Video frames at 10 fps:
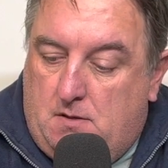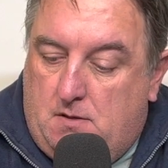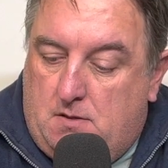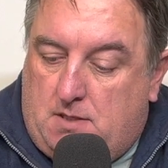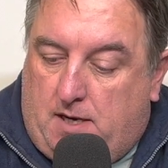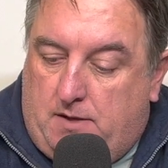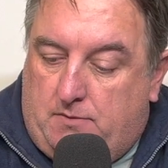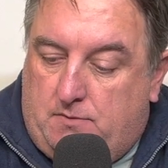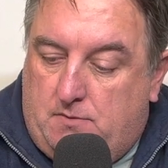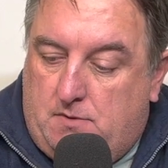
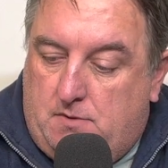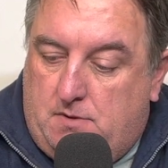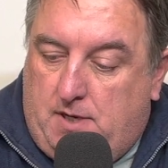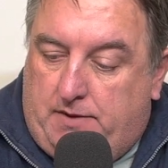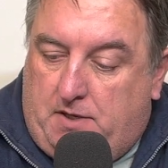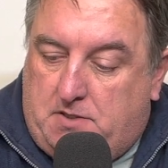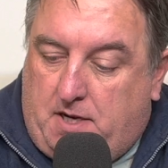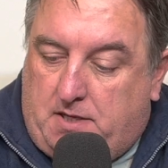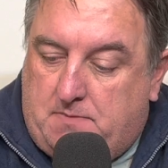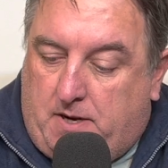So Anthony
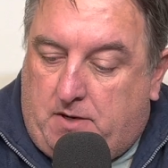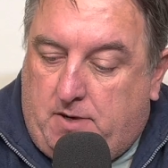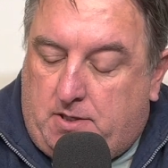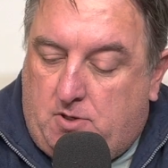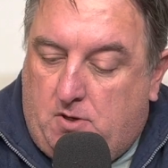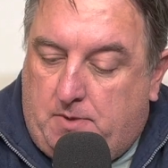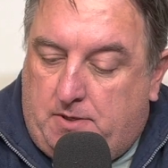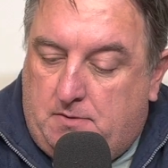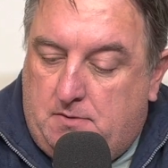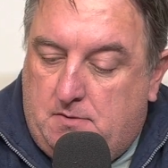Jenkins made a great
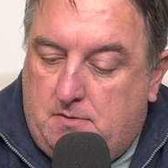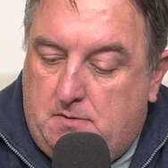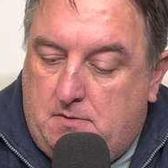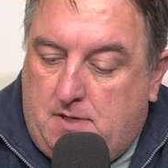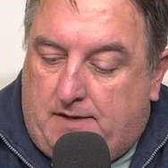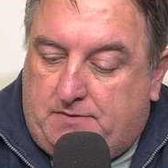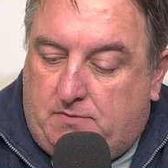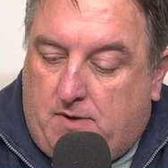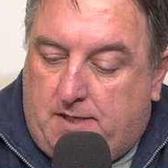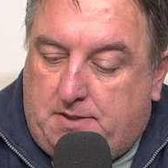comment after
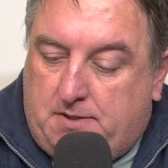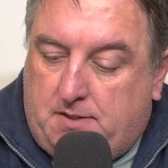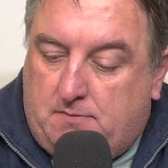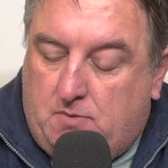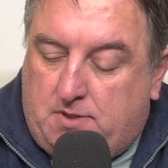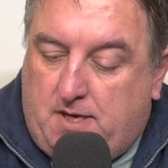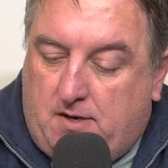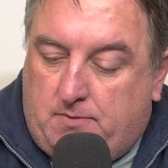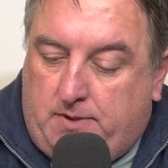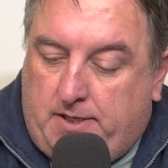the race. He said, what's going
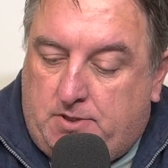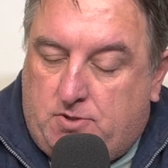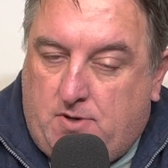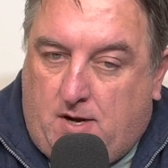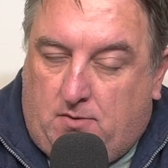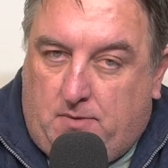on with Lance Stroll?